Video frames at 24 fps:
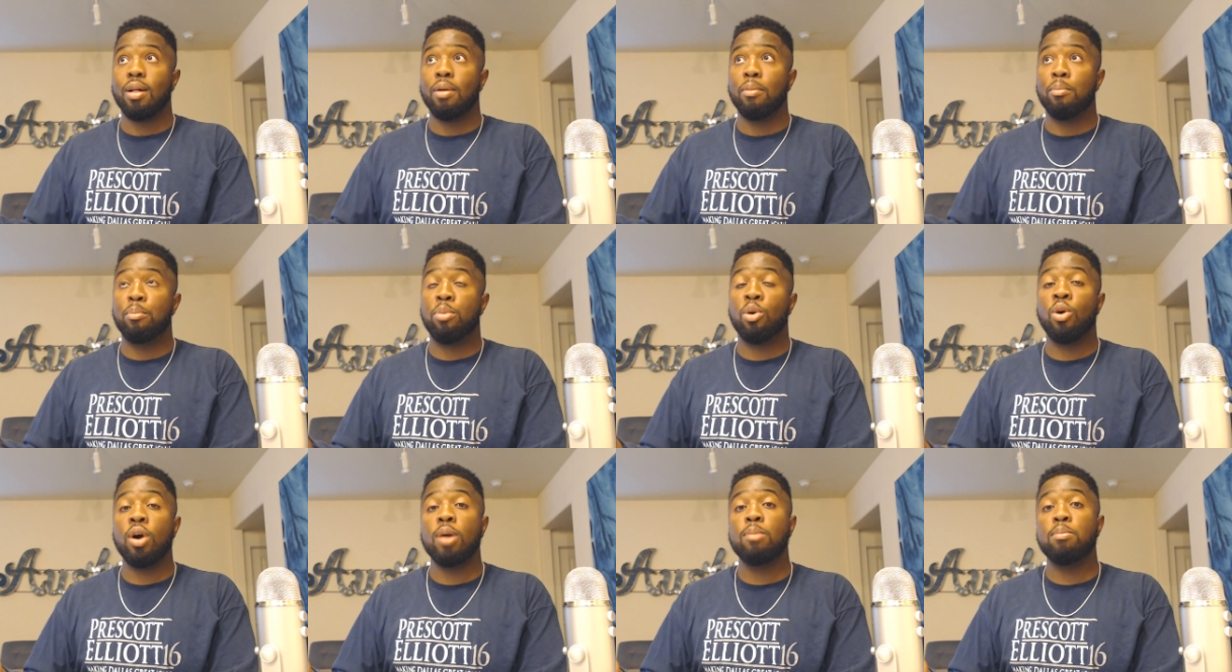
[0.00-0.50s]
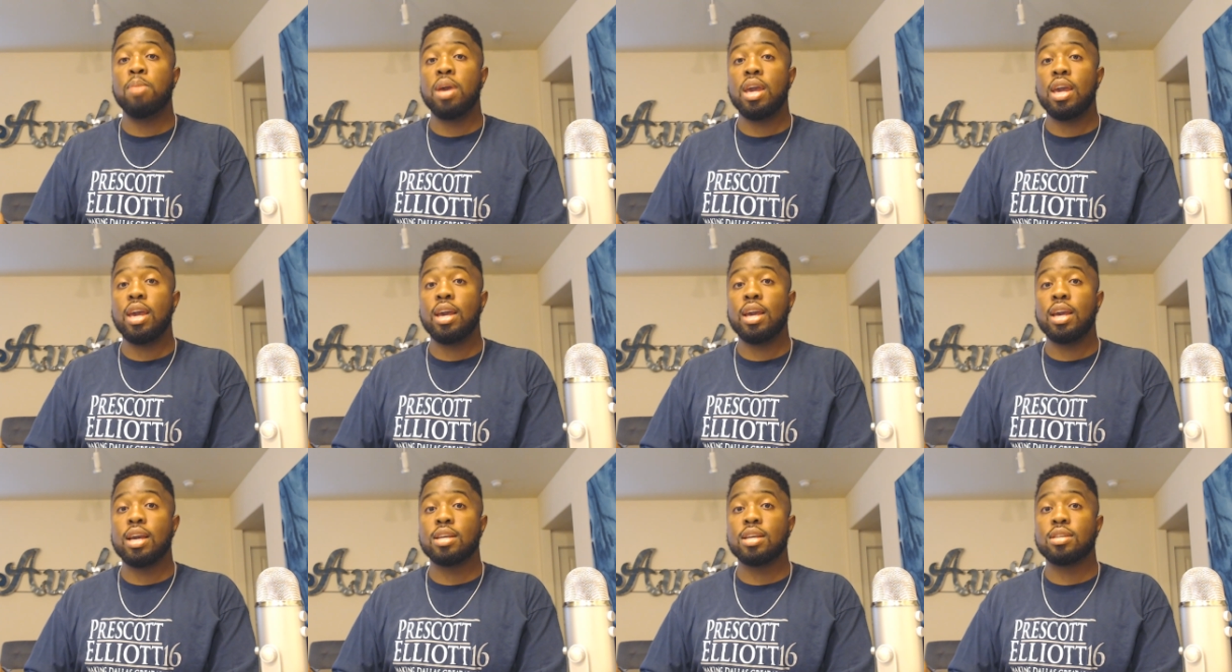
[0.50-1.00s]
Point
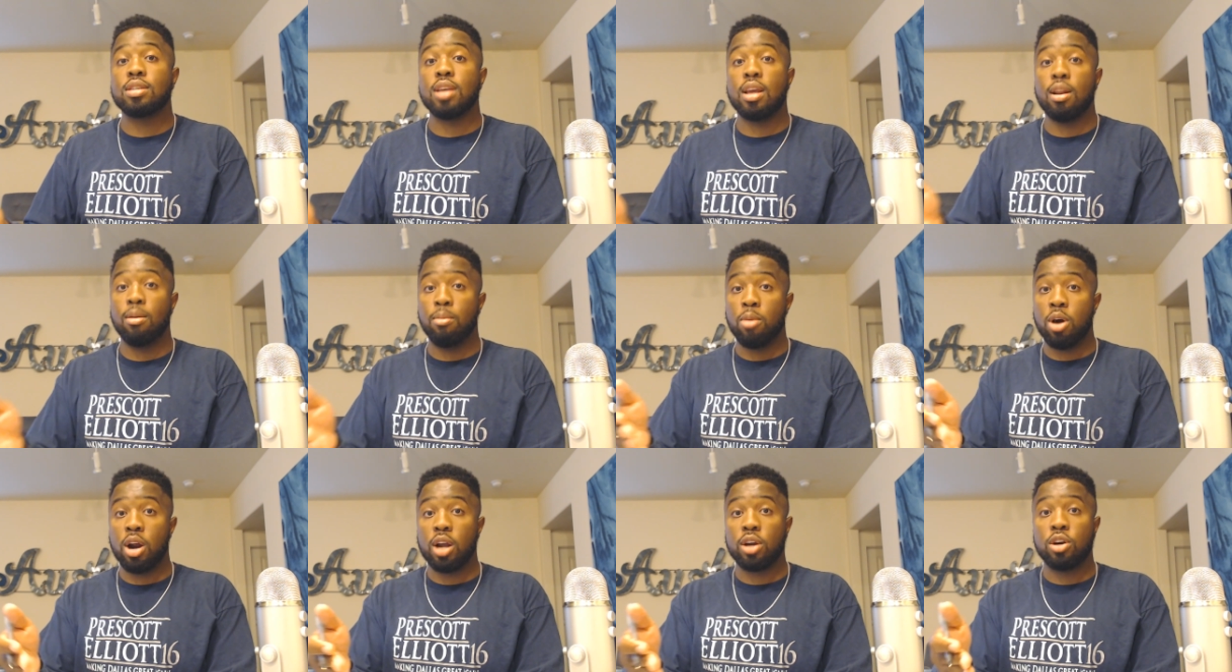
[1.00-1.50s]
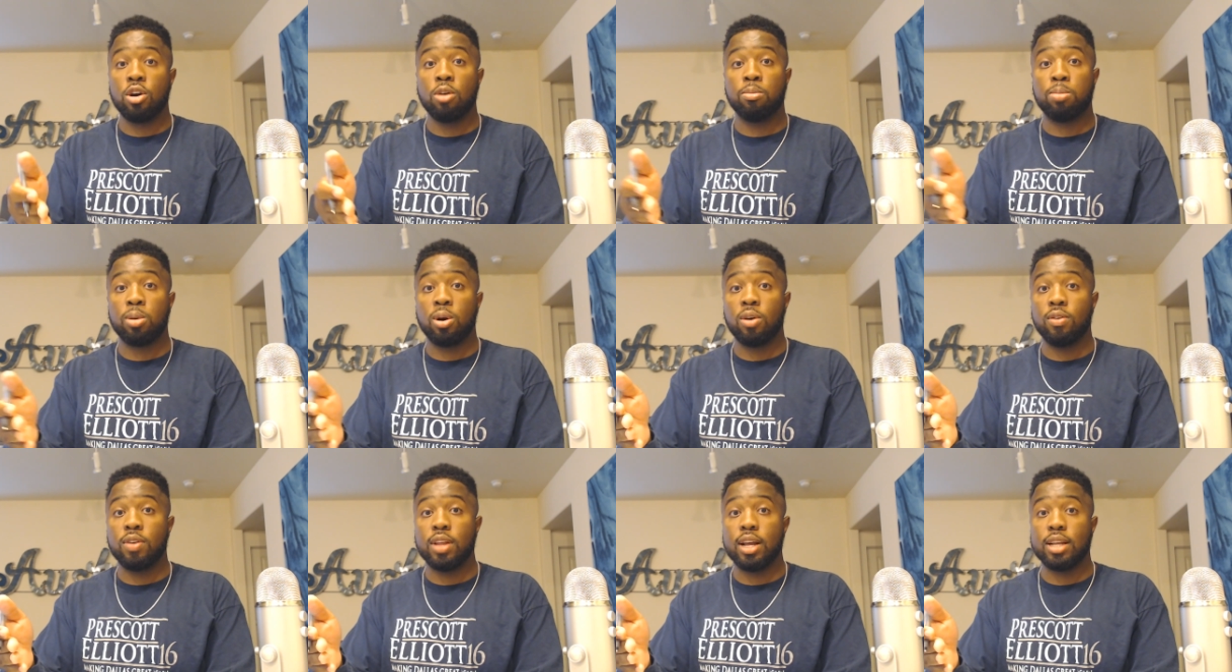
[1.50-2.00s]
being is, and Amari Cooper
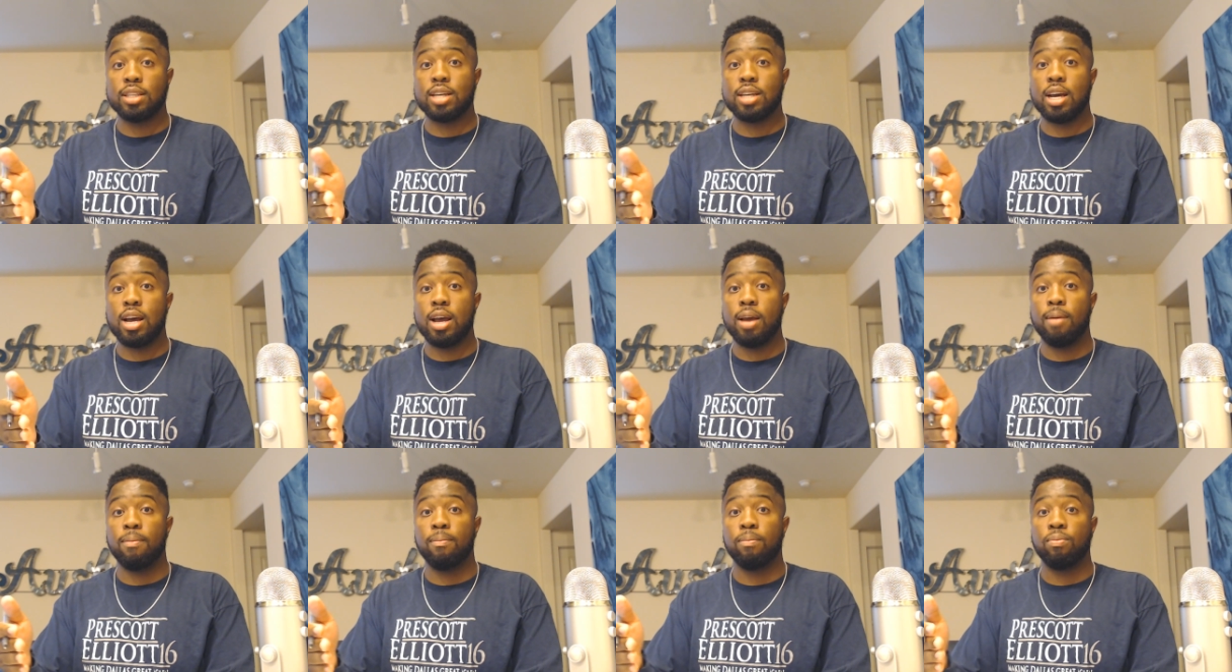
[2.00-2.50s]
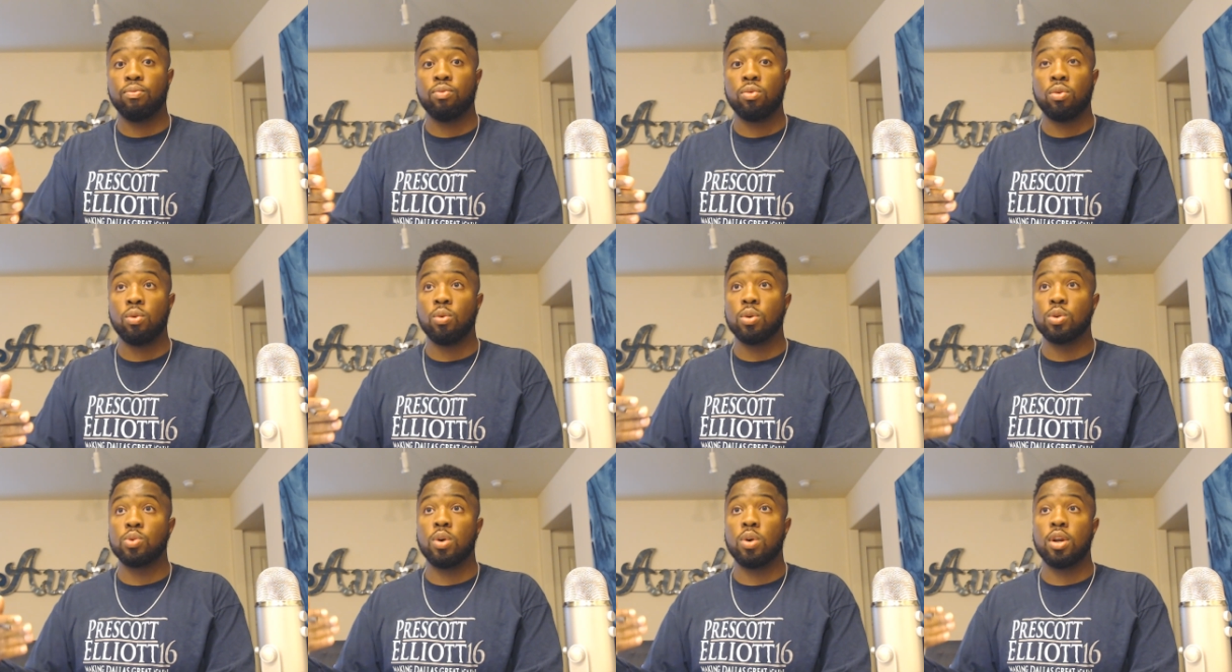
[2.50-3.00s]
over that time
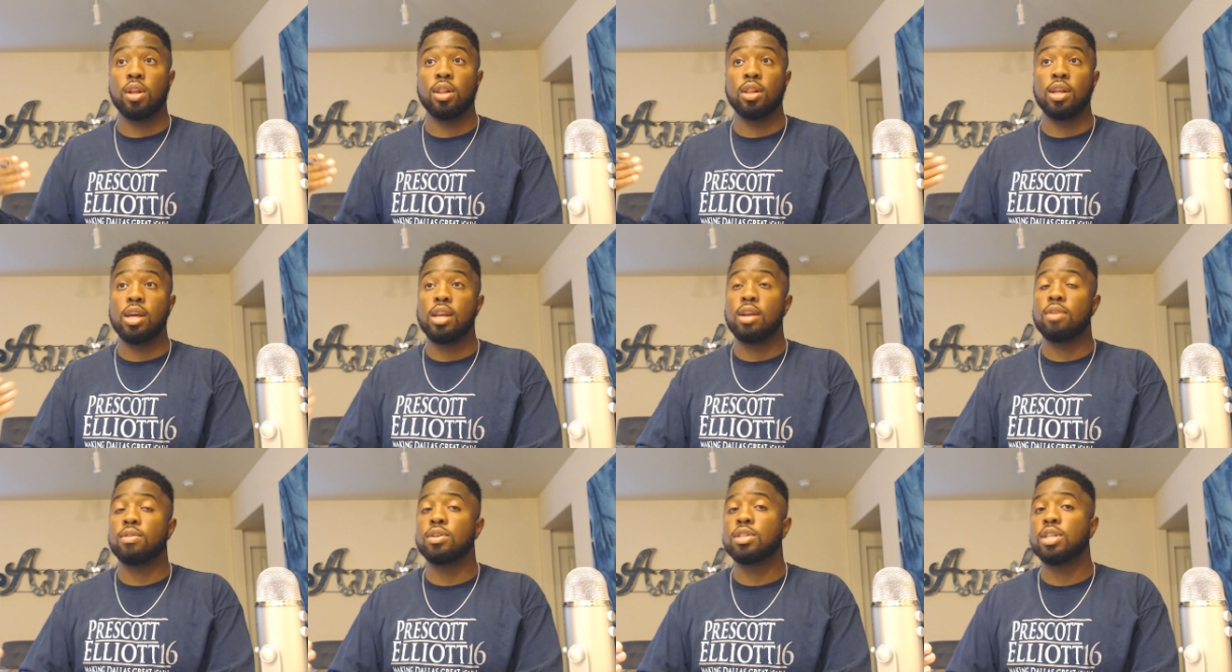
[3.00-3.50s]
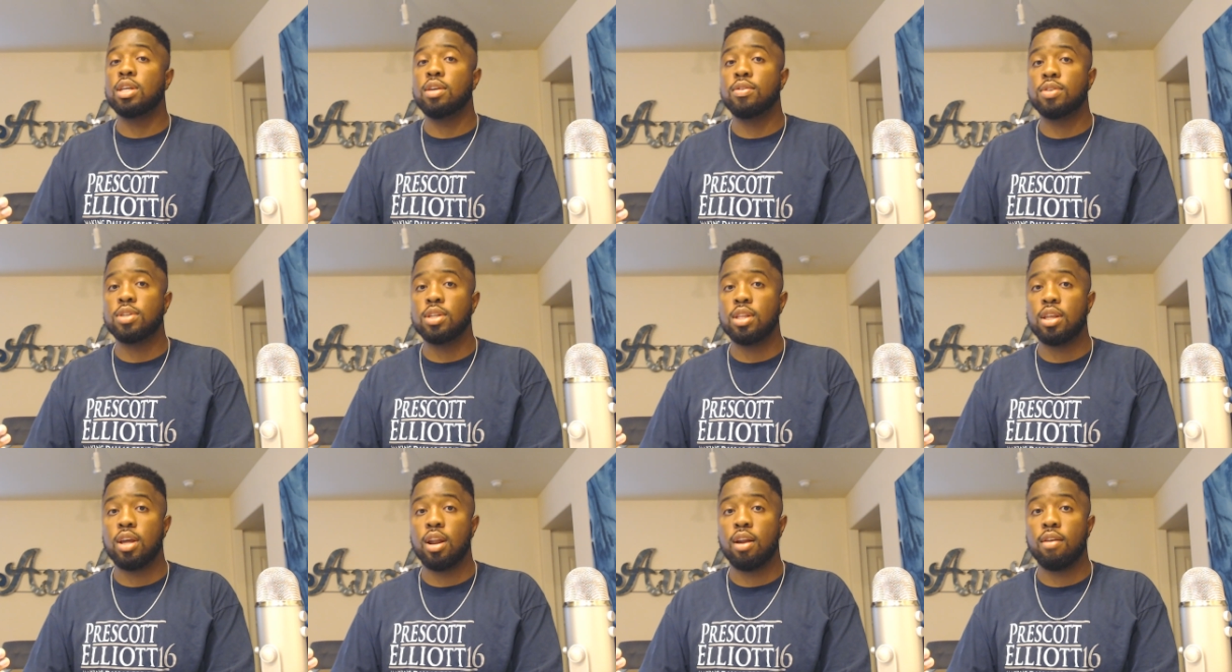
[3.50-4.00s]
was one of the leading receivers in
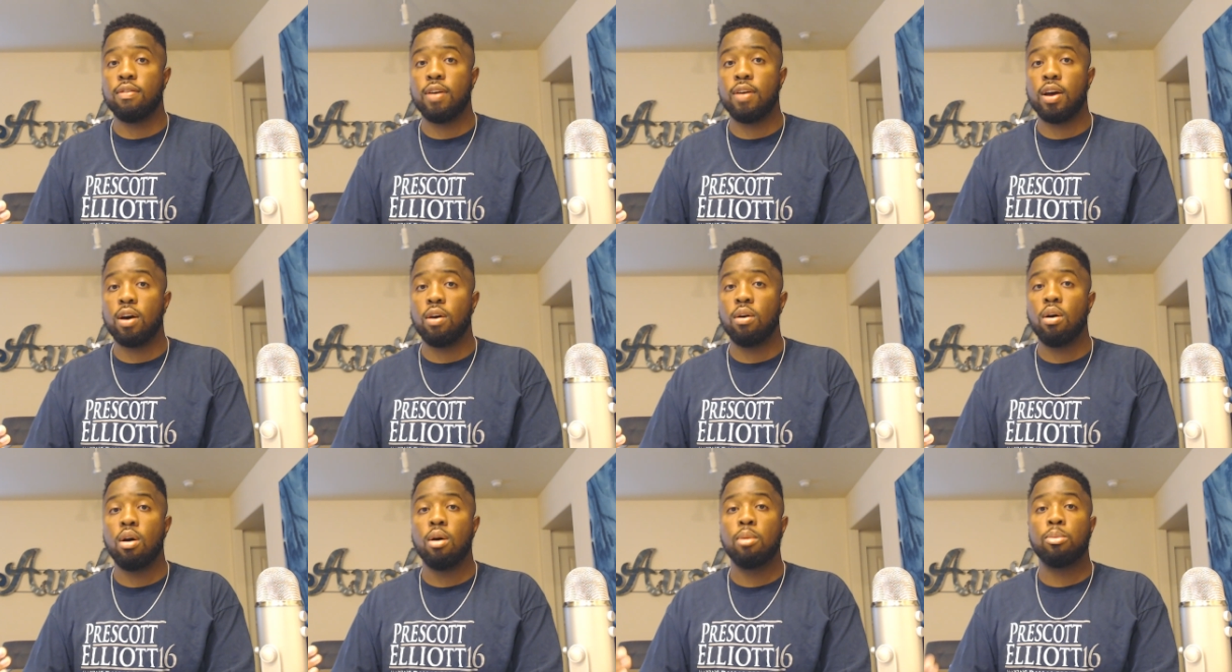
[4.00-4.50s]
the NFL.